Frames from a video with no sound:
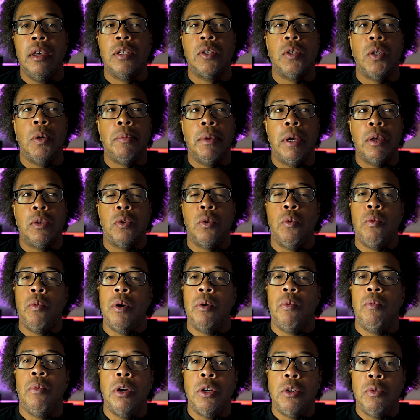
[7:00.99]
So I'm like, so
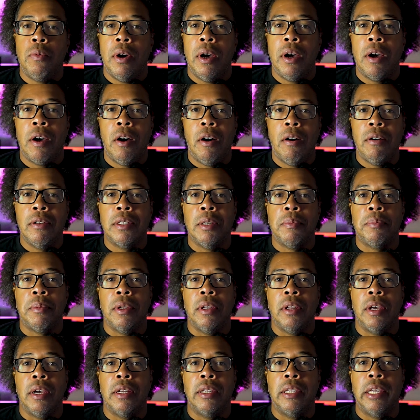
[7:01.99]
what what do I call
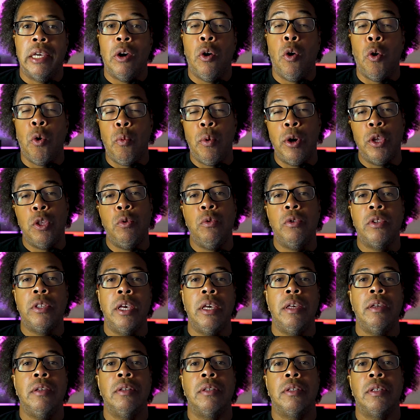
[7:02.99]
something like that? Or when you
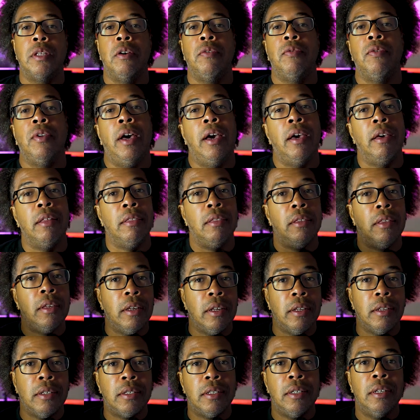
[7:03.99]
say stuff like
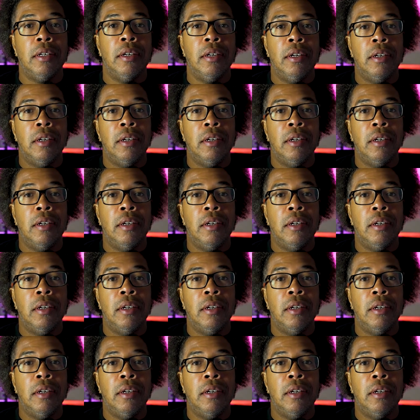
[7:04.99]
this